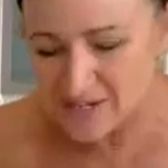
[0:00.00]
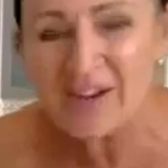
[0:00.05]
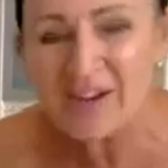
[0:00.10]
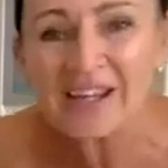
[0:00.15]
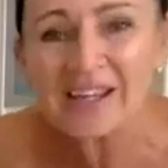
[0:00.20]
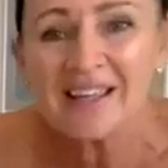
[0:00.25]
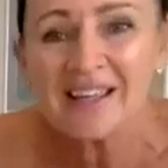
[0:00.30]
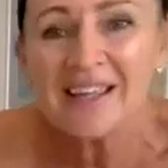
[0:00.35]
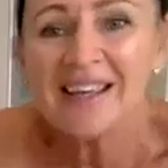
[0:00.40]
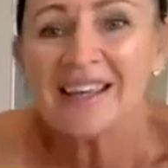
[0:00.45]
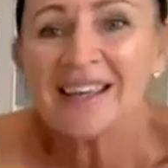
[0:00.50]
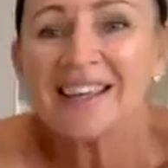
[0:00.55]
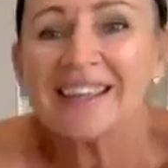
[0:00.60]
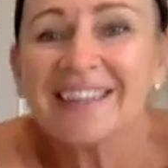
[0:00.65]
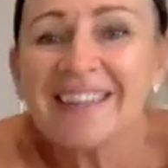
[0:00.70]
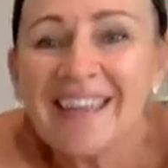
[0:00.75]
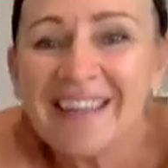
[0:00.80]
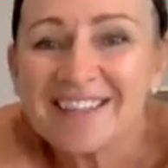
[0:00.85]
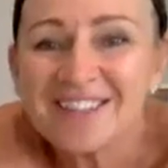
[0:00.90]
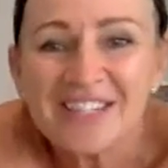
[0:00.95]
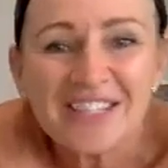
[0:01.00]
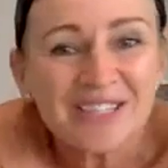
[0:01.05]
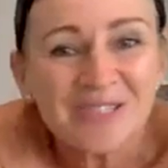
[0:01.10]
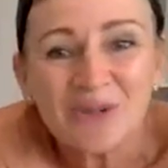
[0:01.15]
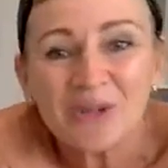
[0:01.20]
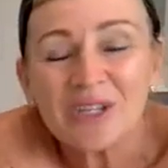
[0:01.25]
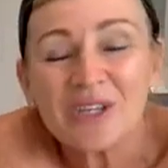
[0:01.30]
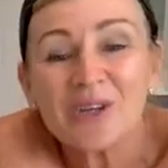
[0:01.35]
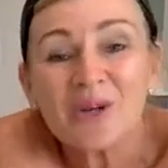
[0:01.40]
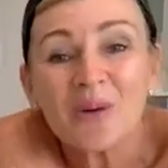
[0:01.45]
and I just
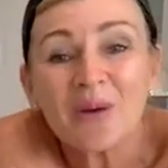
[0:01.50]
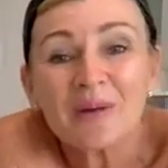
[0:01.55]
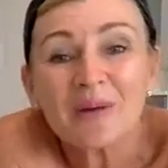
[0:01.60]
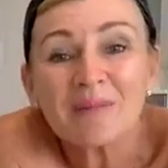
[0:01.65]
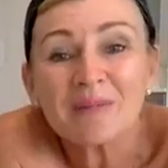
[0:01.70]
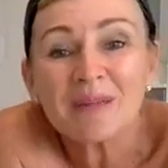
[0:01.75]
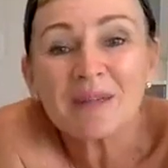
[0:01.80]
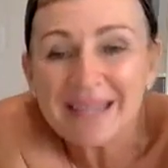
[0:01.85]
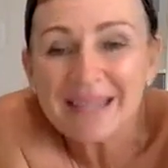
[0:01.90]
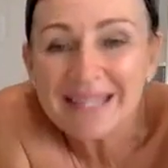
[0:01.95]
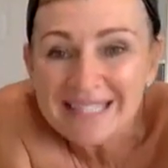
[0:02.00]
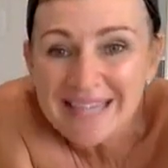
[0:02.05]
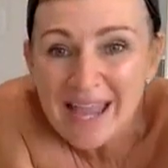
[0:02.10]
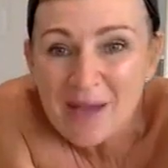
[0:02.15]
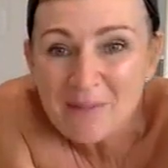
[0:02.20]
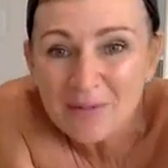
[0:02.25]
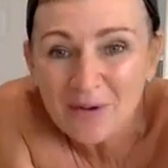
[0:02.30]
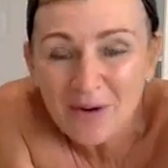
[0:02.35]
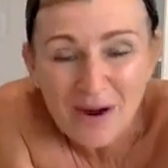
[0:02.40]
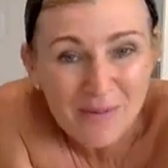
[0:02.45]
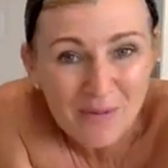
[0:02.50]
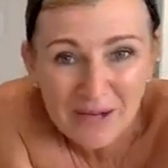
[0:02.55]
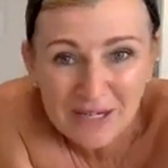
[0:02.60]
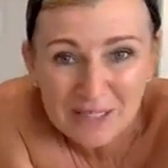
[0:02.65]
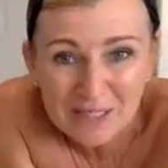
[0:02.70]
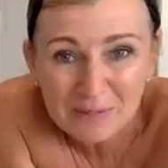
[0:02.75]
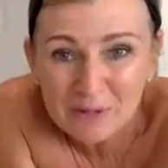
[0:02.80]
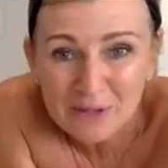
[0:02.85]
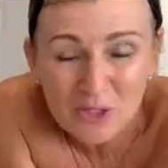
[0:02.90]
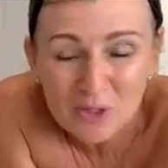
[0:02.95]
thought, I'm going to make damper. I might
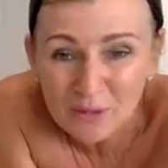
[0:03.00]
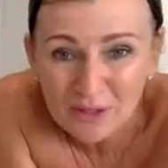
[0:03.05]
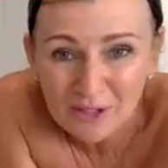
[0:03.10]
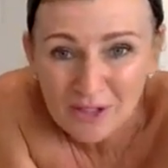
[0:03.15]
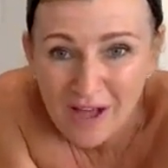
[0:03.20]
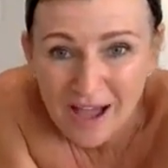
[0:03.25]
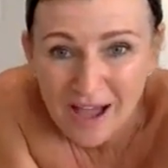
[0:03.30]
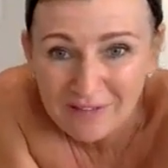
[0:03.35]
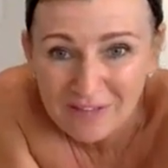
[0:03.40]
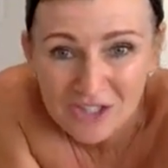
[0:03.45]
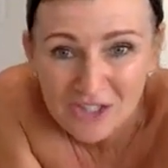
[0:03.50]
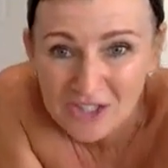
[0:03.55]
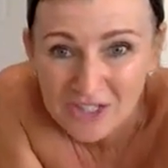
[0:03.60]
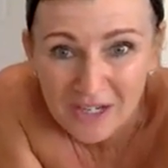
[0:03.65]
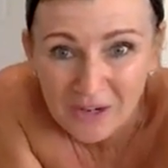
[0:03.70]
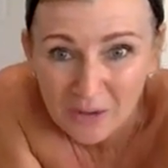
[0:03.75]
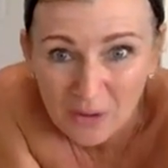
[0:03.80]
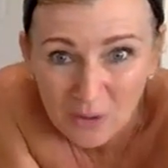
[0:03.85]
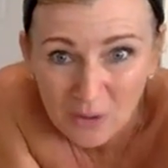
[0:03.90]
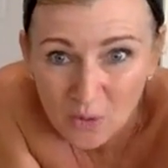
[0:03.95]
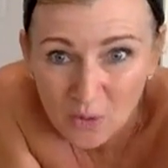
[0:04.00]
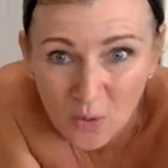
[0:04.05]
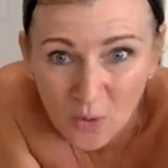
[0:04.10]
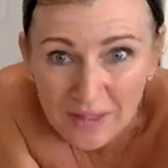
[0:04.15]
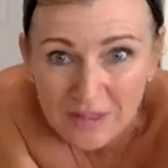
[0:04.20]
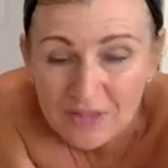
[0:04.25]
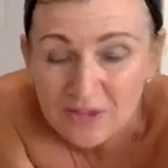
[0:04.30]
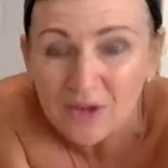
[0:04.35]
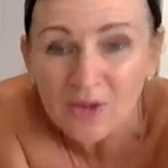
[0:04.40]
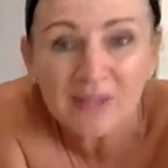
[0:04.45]
as well do it, share it all
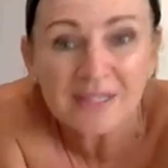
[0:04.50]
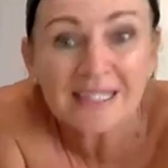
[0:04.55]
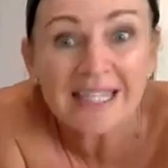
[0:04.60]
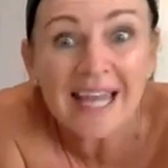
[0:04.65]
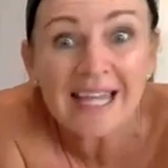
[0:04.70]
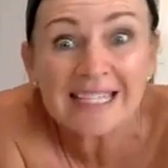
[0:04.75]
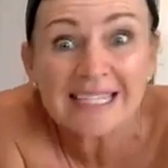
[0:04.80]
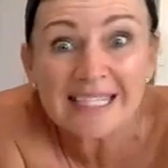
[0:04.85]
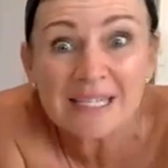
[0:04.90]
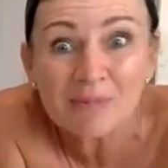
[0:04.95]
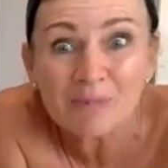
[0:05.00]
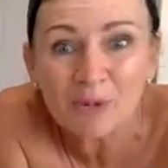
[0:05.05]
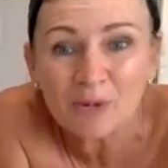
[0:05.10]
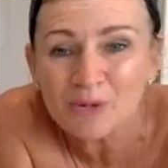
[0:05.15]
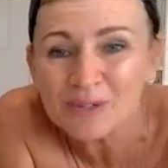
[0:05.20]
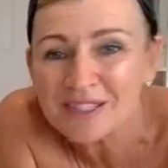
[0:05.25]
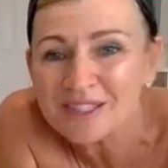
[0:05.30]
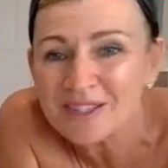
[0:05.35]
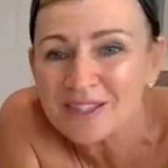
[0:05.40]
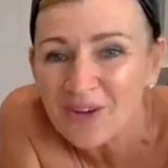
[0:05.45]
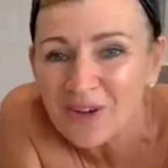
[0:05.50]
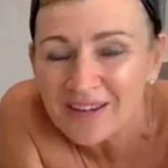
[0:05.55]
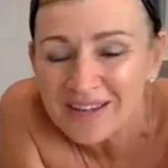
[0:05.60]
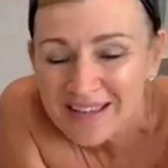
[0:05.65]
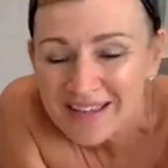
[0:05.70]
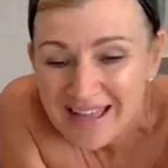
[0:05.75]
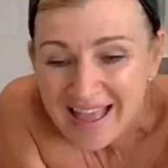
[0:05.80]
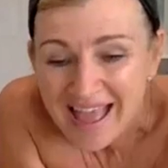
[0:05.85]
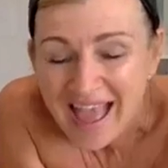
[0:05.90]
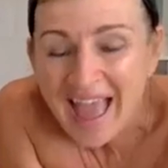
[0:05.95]
with you. It's that simple. So,
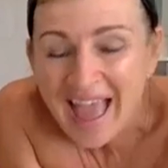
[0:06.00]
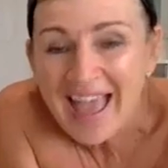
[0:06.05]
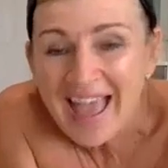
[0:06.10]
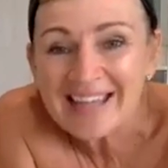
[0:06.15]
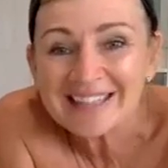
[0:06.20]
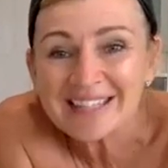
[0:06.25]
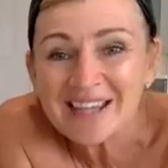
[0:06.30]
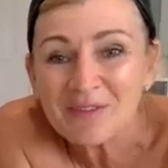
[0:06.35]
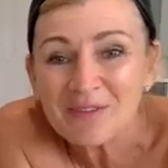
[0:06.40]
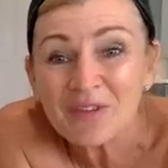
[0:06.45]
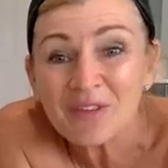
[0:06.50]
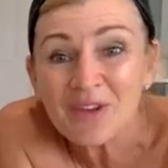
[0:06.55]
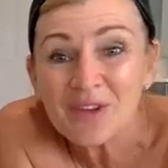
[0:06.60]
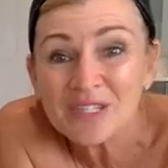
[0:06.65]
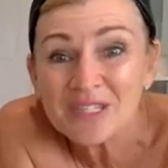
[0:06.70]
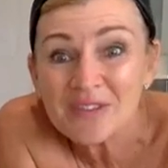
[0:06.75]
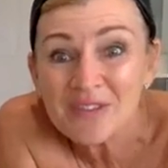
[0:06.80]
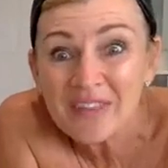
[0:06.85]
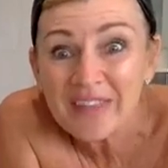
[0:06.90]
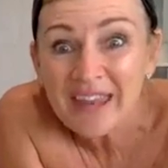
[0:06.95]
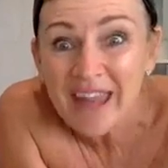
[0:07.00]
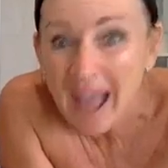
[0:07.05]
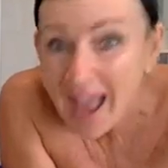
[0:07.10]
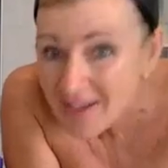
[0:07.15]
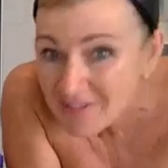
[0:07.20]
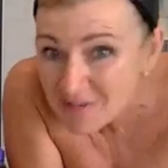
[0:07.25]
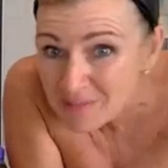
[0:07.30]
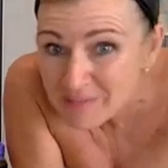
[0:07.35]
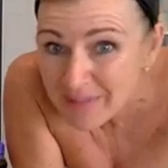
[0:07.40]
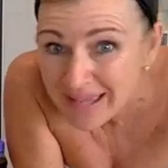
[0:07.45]
and for those of you that
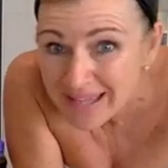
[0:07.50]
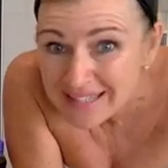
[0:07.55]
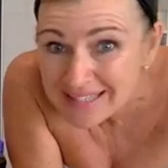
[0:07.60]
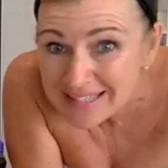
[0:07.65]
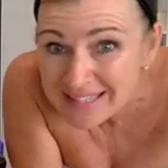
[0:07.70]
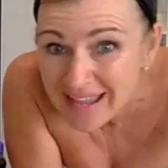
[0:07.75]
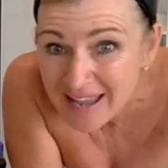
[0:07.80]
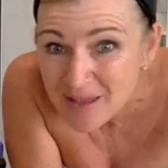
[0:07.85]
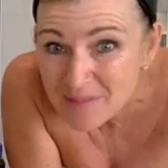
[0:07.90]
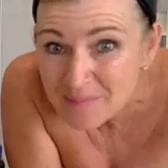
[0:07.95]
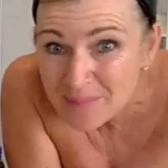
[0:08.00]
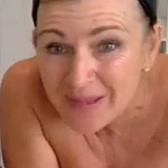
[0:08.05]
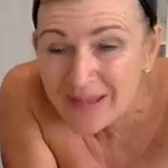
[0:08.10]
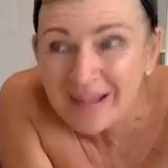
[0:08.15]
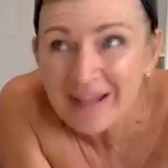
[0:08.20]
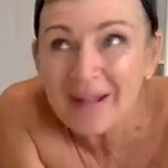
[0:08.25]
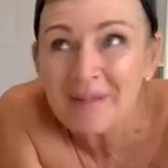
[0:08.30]
haven't made damper